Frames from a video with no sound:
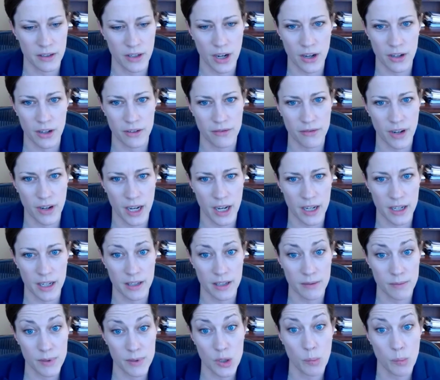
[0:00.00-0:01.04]
codify
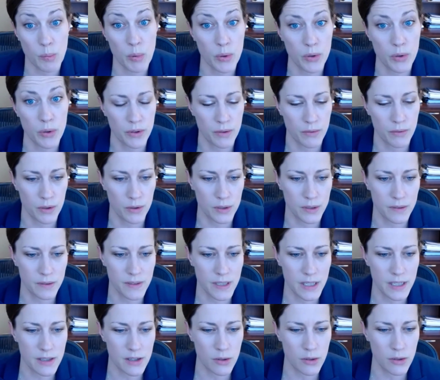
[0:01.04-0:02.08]
and support the role of
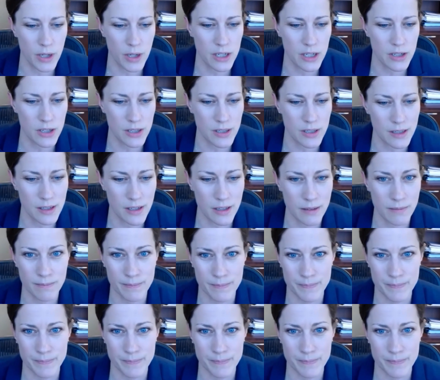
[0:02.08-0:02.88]
this new agency.